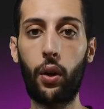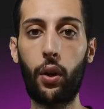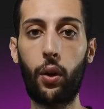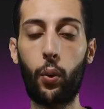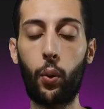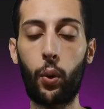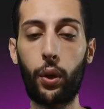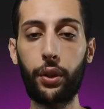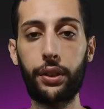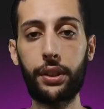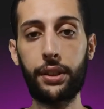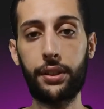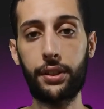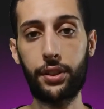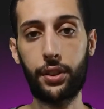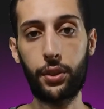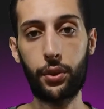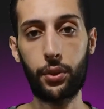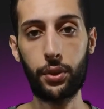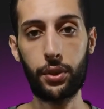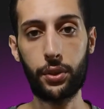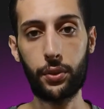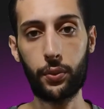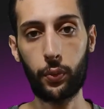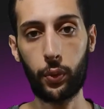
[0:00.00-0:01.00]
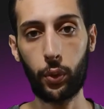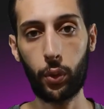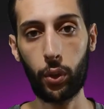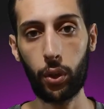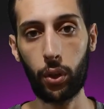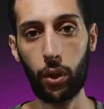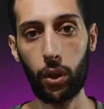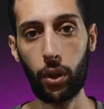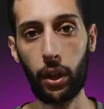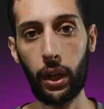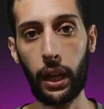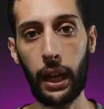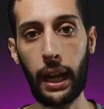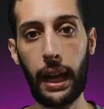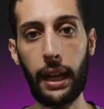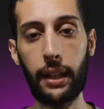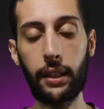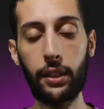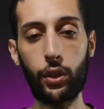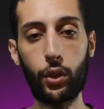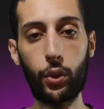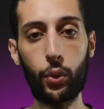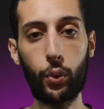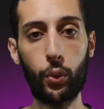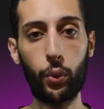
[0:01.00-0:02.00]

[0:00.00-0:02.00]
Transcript: what it's used for, and